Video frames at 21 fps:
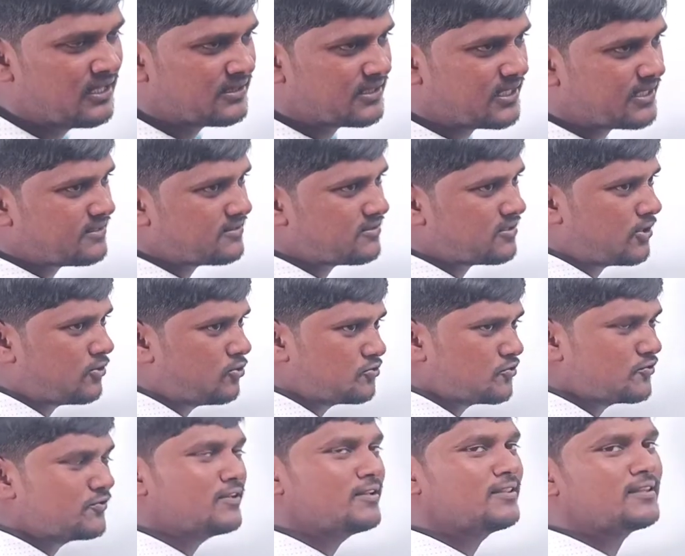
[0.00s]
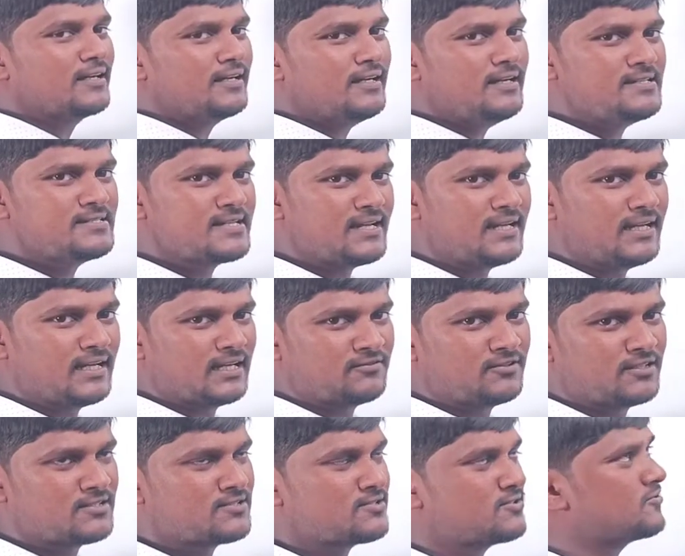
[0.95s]
that is a 2013 JEE
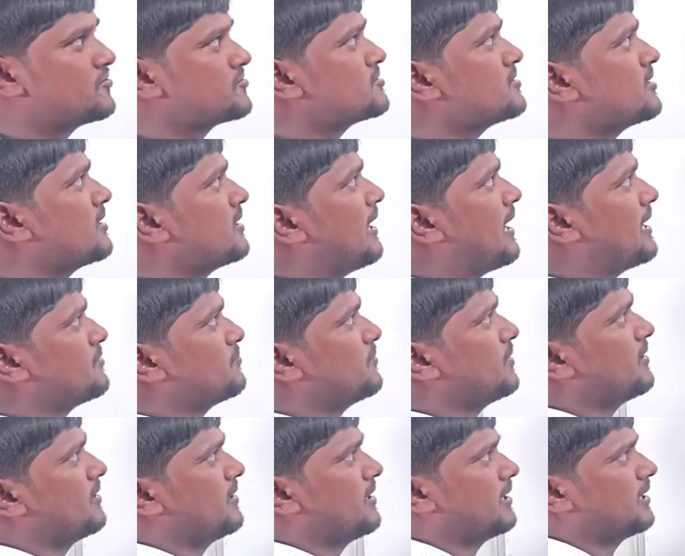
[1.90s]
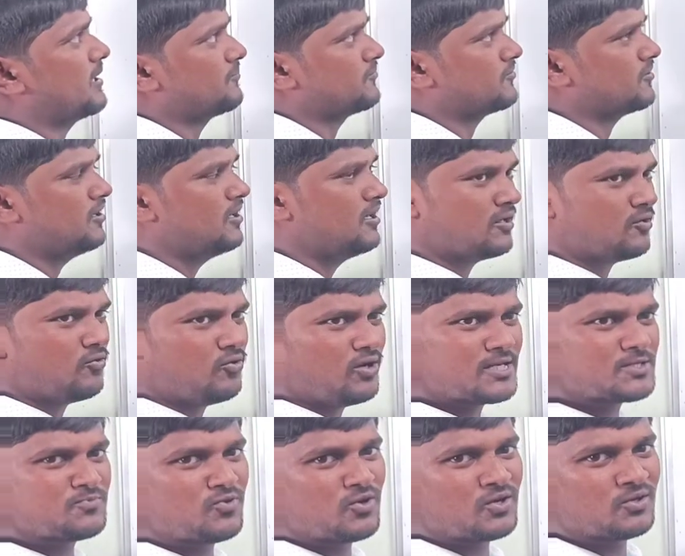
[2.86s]
advanced question on Latimer diagrams. Now
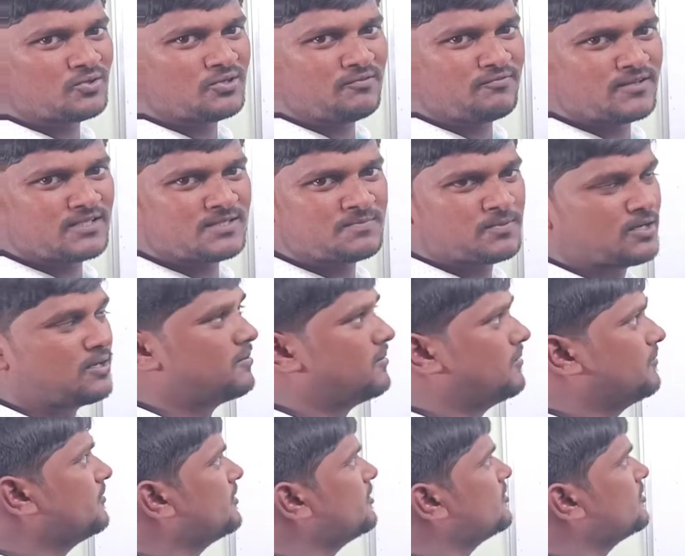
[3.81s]
let's move on to the first problem.